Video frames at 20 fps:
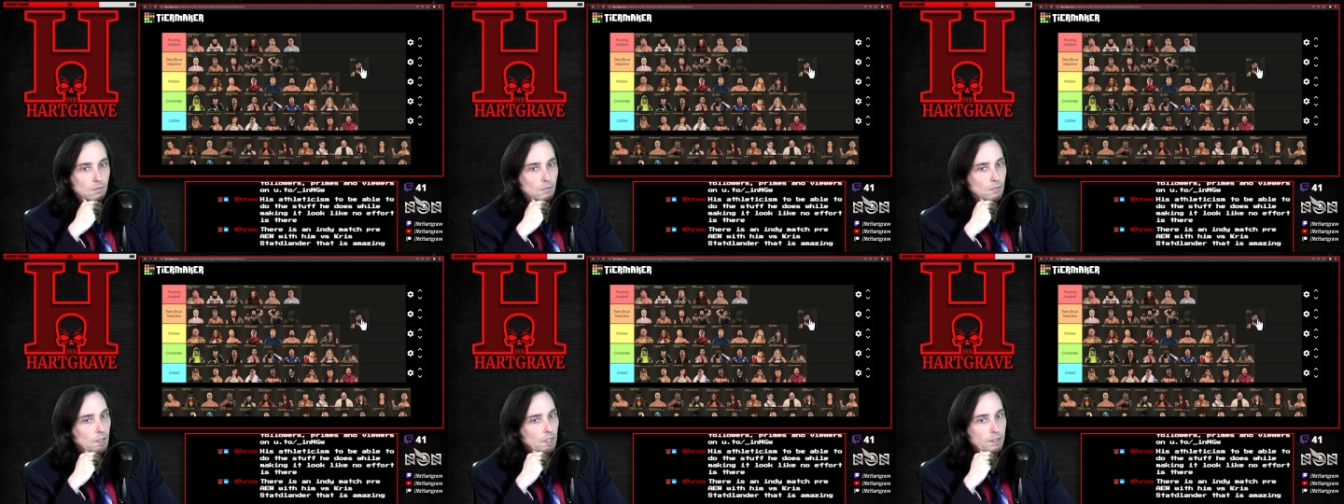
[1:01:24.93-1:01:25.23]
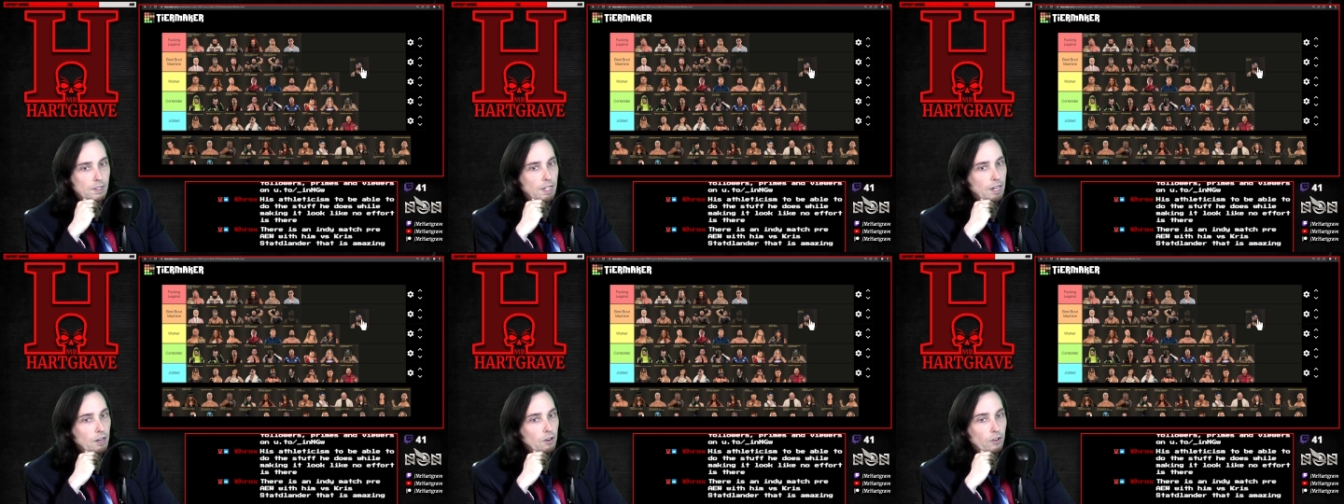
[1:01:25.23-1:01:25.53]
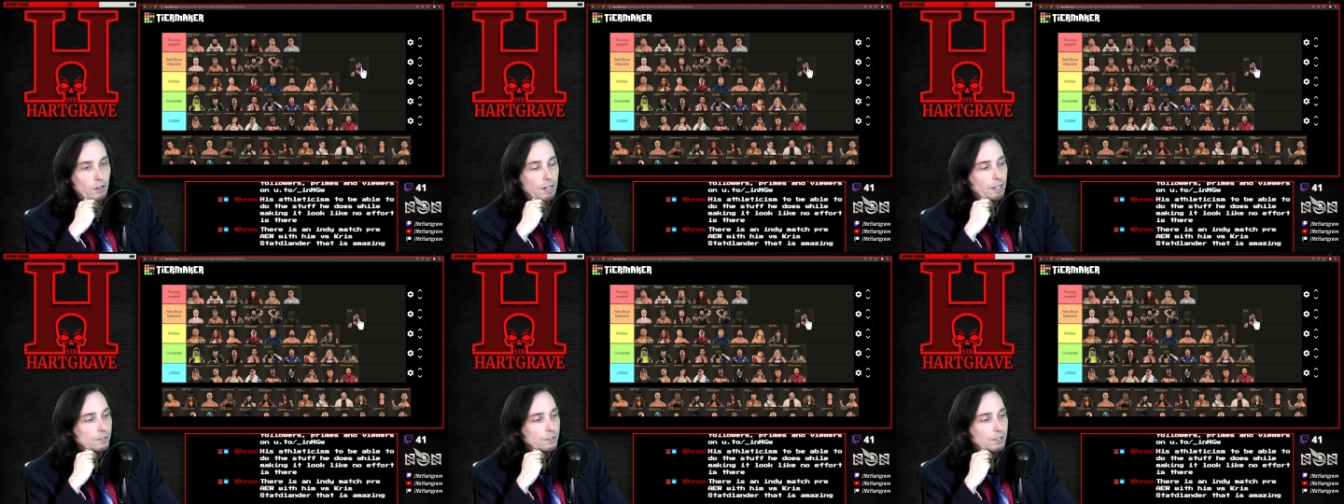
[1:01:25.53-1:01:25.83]

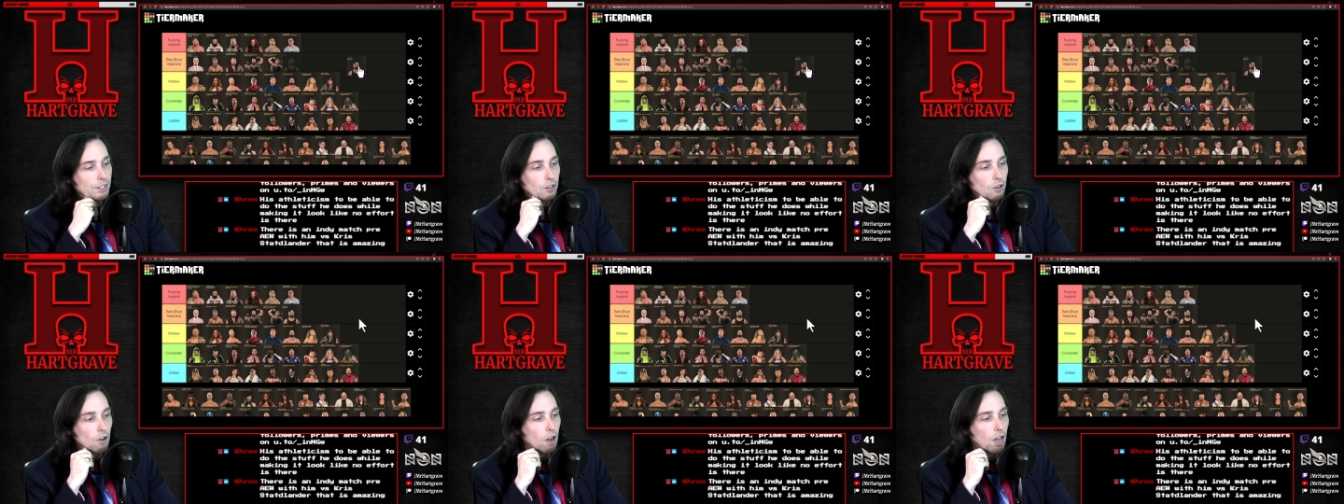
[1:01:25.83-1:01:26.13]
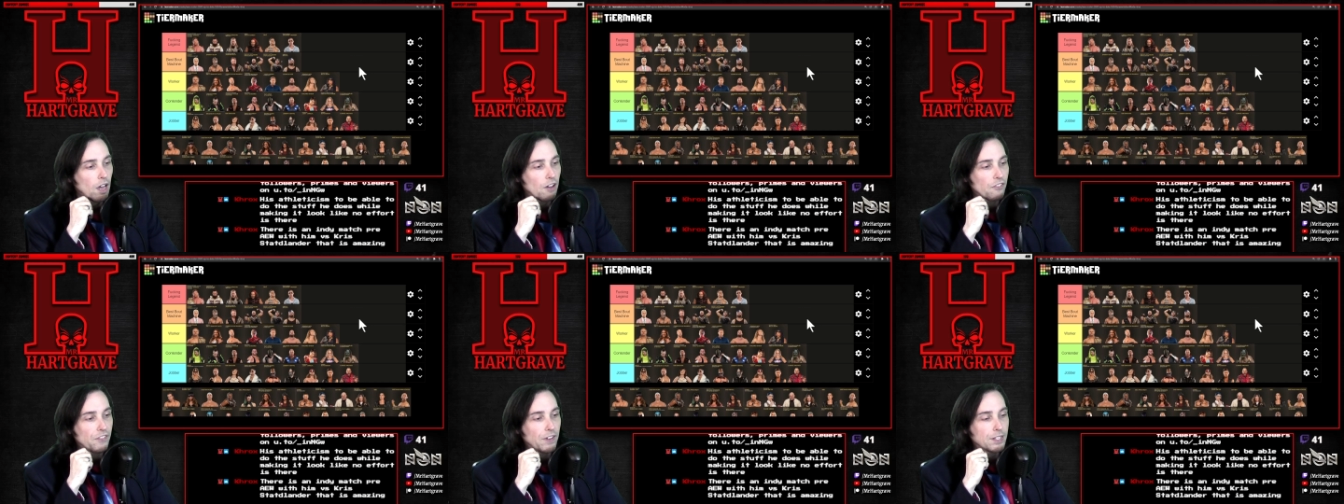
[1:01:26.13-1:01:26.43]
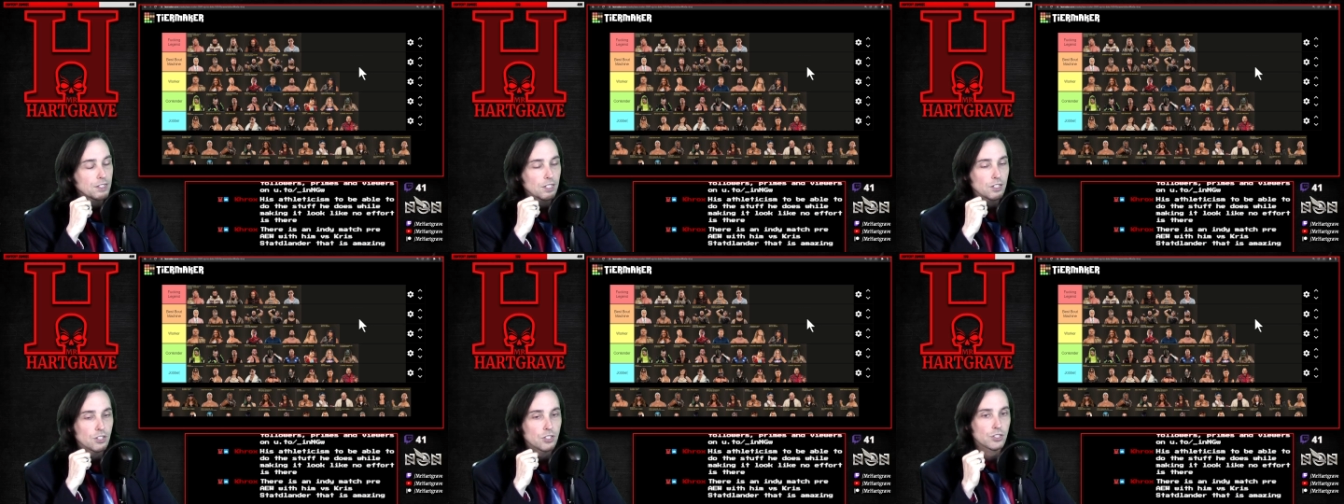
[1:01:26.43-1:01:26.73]
Their
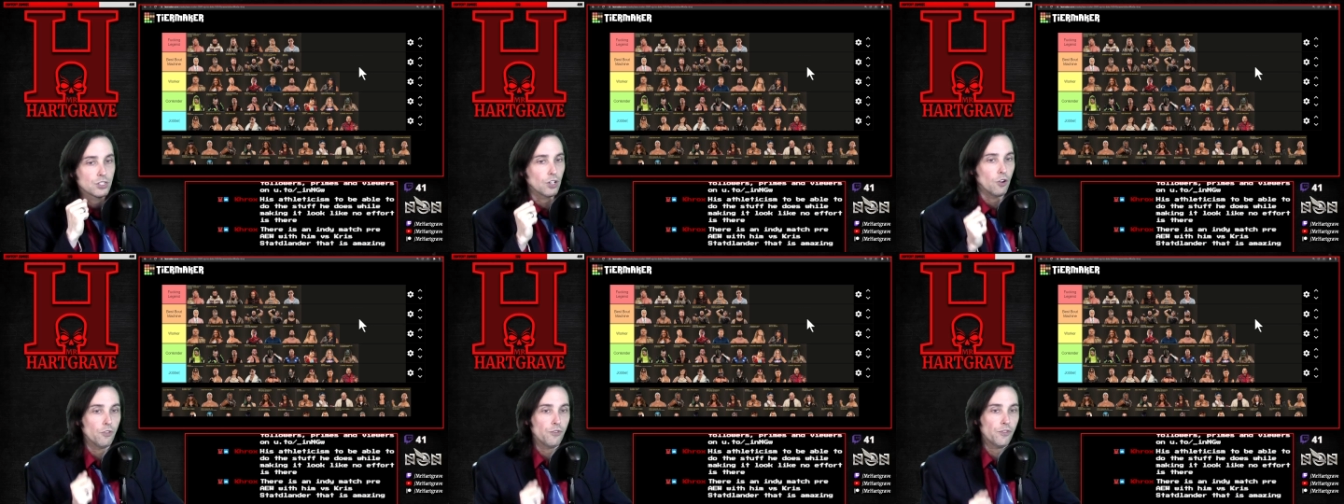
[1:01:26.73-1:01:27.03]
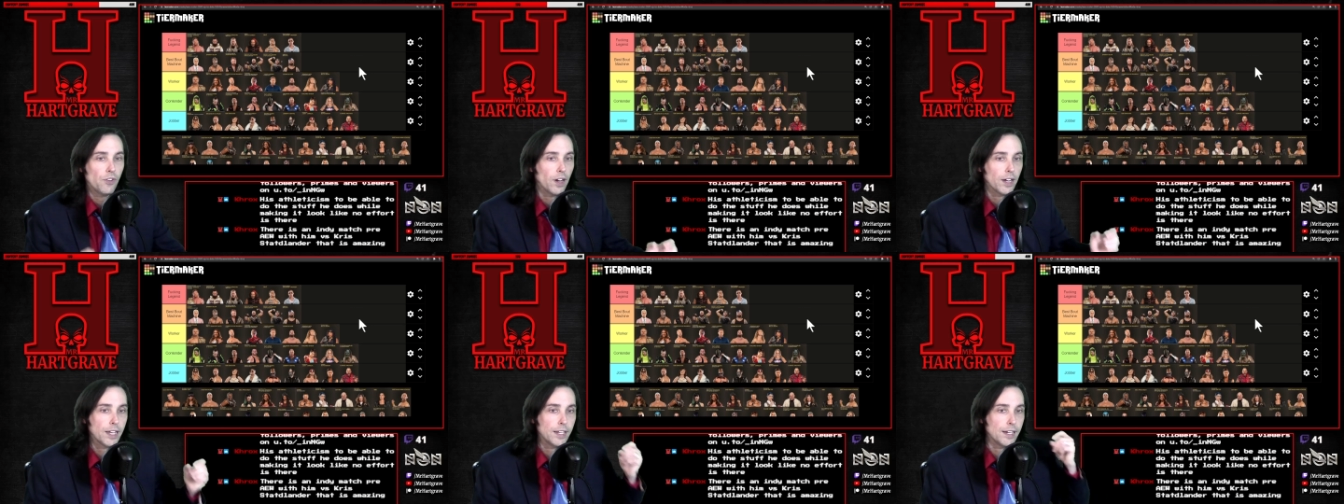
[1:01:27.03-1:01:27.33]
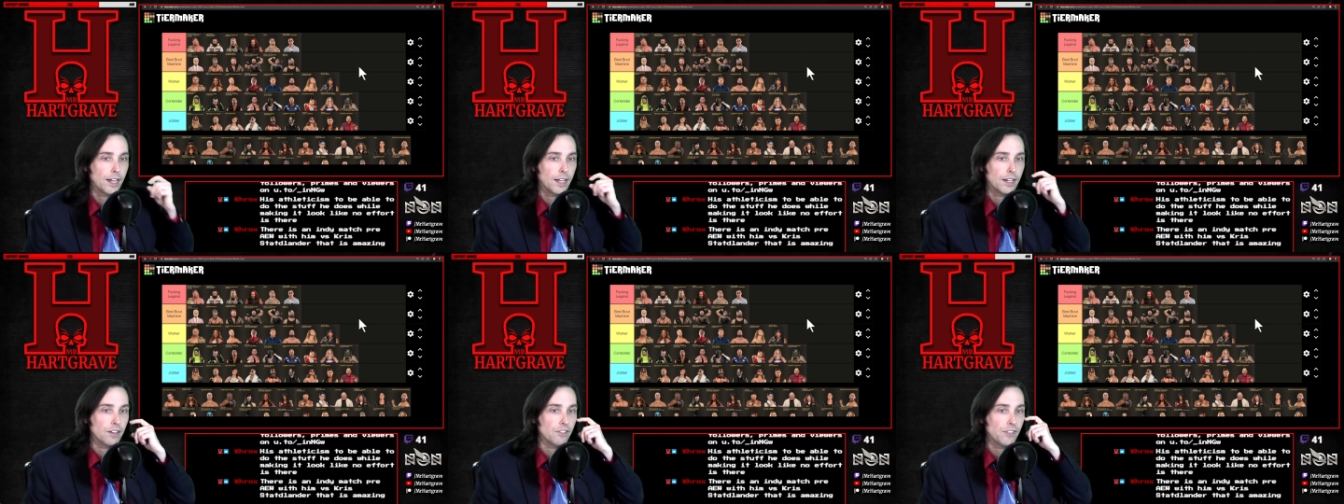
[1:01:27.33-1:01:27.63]
offense is so fucking
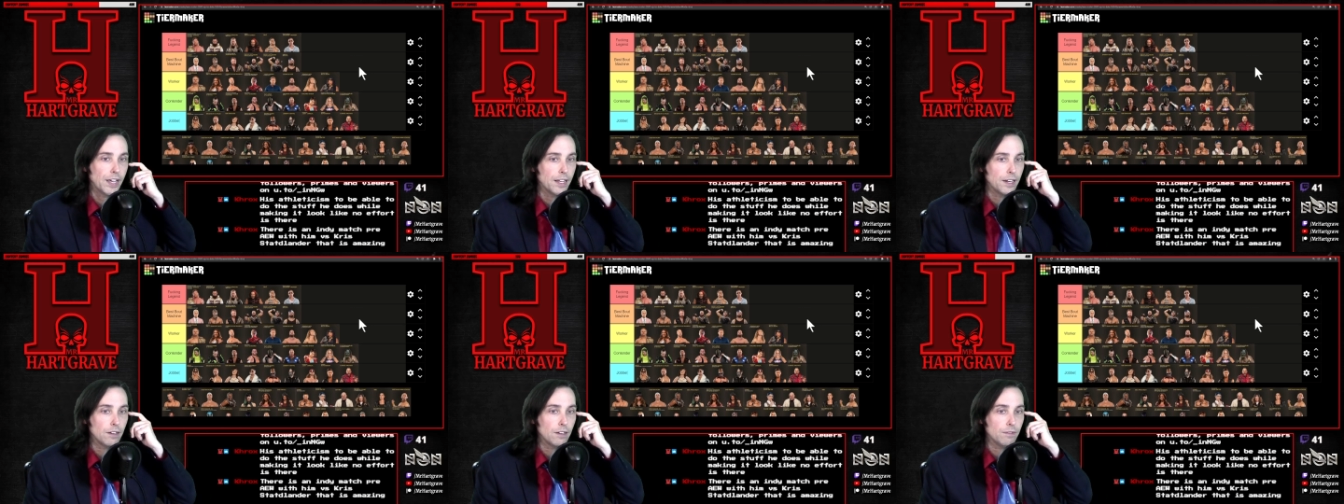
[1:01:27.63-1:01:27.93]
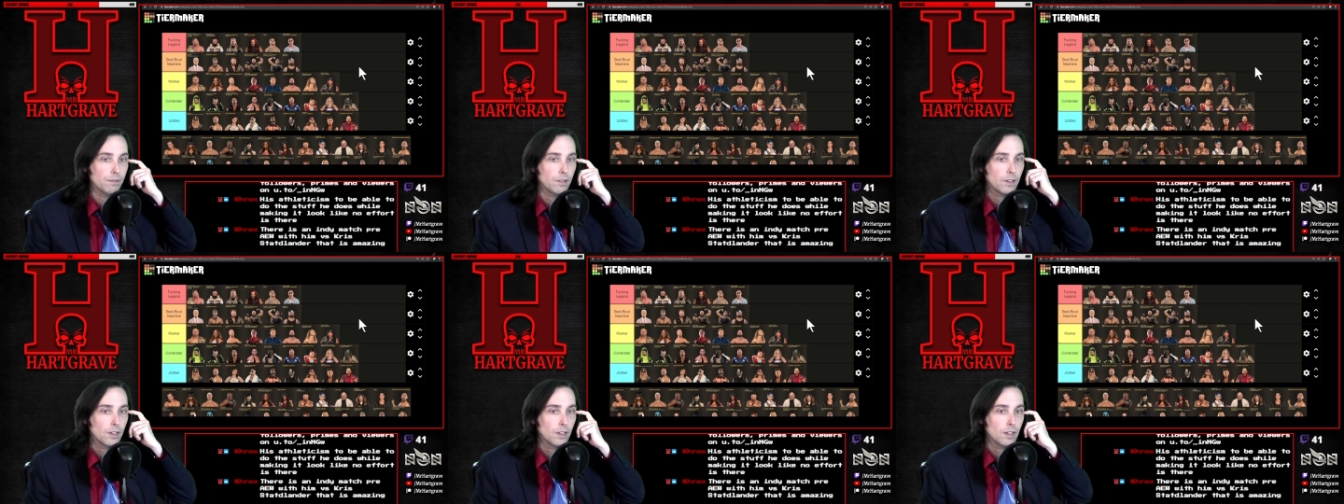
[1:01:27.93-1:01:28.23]
innovative.